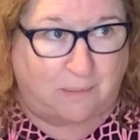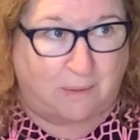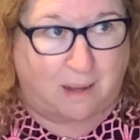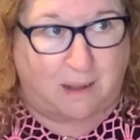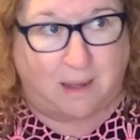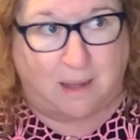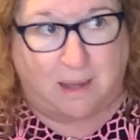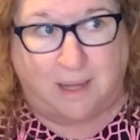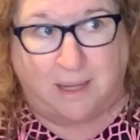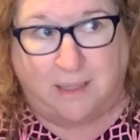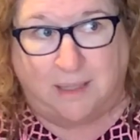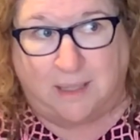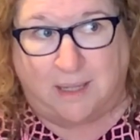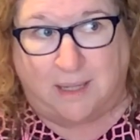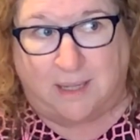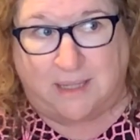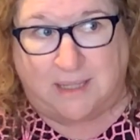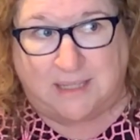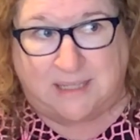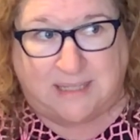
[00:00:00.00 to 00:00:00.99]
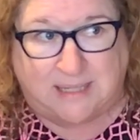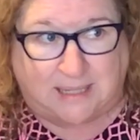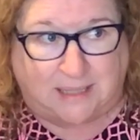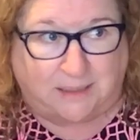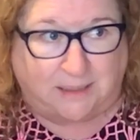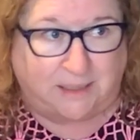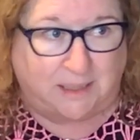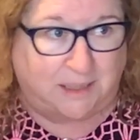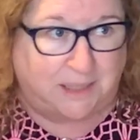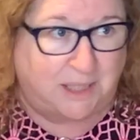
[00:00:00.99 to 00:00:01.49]
on,
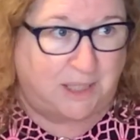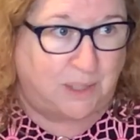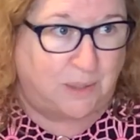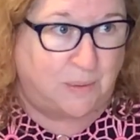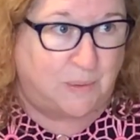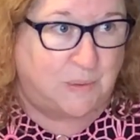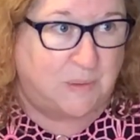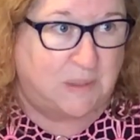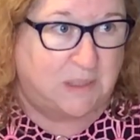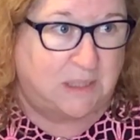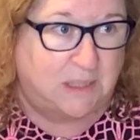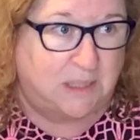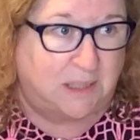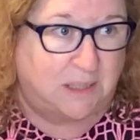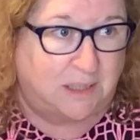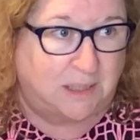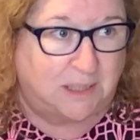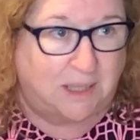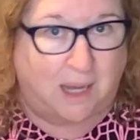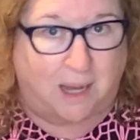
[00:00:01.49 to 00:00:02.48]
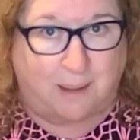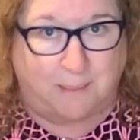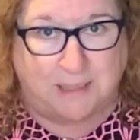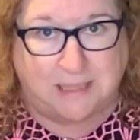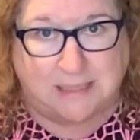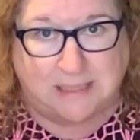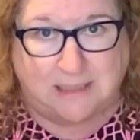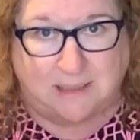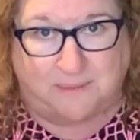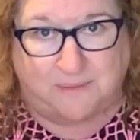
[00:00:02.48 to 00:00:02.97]
Stanley accused
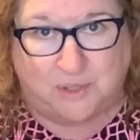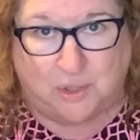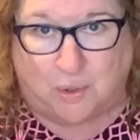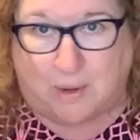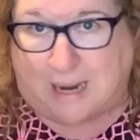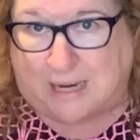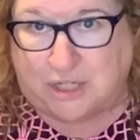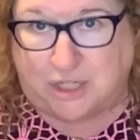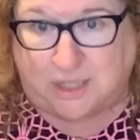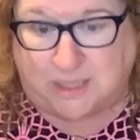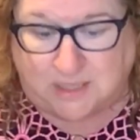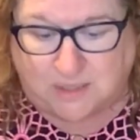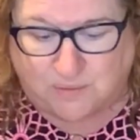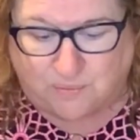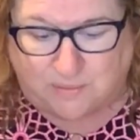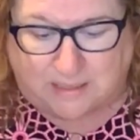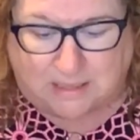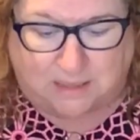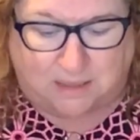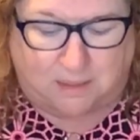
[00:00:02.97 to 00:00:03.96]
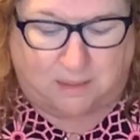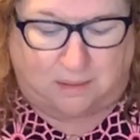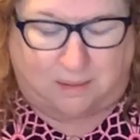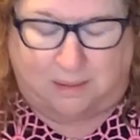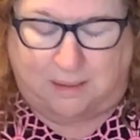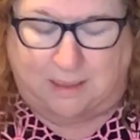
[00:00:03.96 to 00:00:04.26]
Thomas of scratching his vehicle.